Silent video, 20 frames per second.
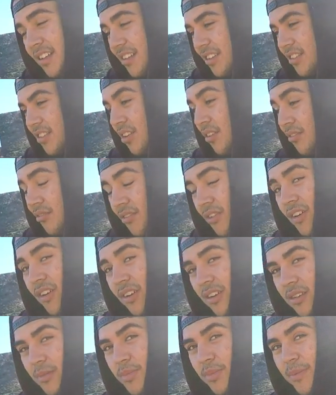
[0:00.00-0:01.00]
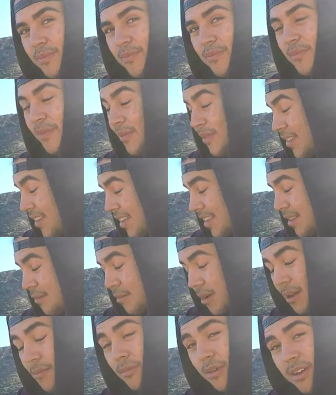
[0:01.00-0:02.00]
So far, in
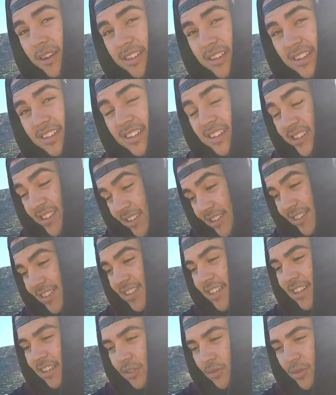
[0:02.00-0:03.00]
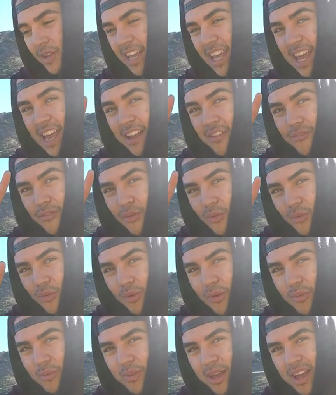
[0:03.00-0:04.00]
my book, it's a success. We have
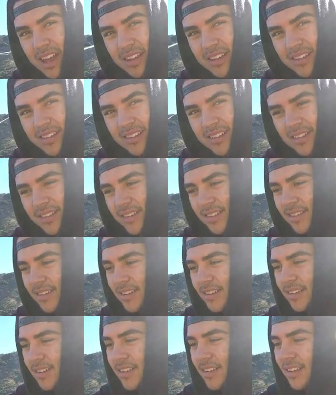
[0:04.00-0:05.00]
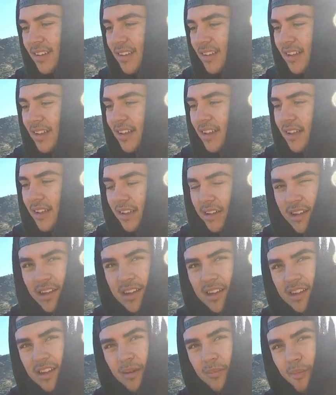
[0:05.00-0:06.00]
one bass, a
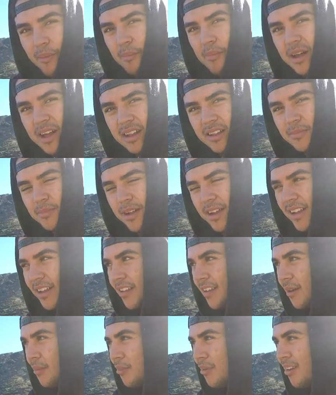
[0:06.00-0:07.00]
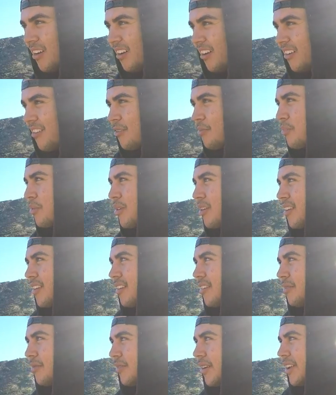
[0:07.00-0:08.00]
couple bites by a couple carp.
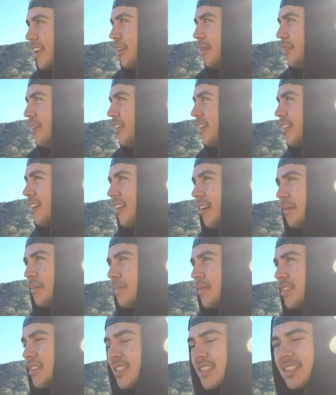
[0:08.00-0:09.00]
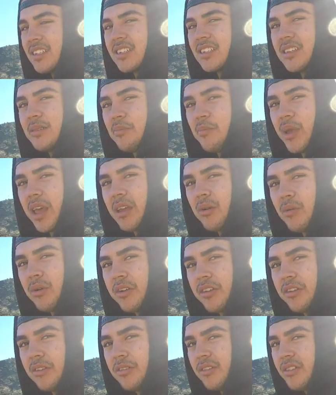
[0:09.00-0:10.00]
We know they're carp just because of the bait we're
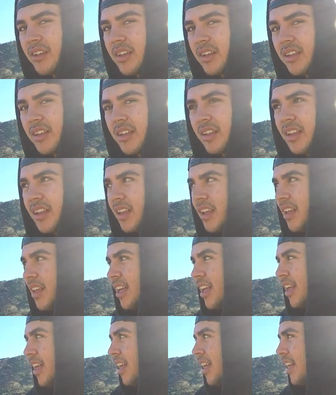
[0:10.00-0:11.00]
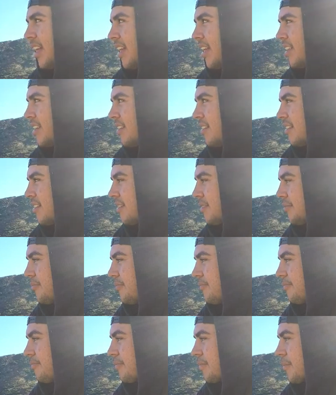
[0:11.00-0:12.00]
using, and um,
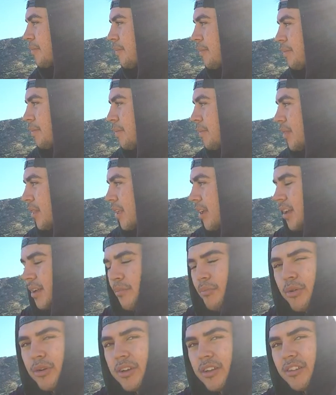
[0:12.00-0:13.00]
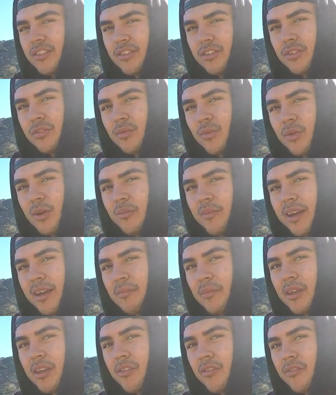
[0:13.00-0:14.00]
pretty soon we might
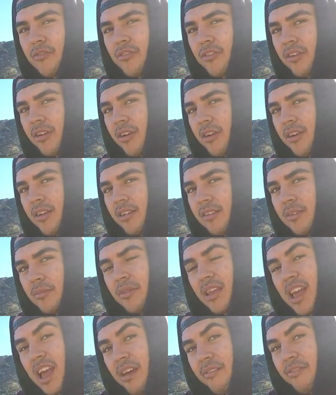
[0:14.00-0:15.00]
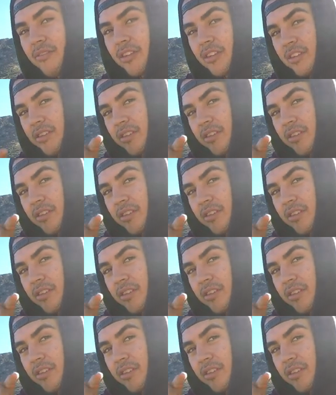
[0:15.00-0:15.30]
be going for uh, some catfish.